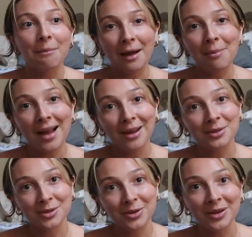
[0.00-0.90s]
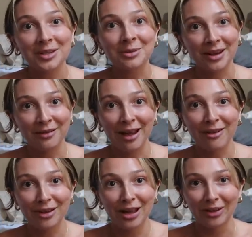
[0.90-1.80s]
my bag was already
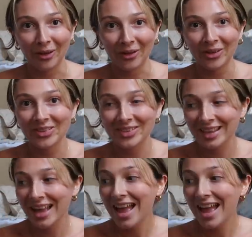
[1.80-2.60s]
25 kilos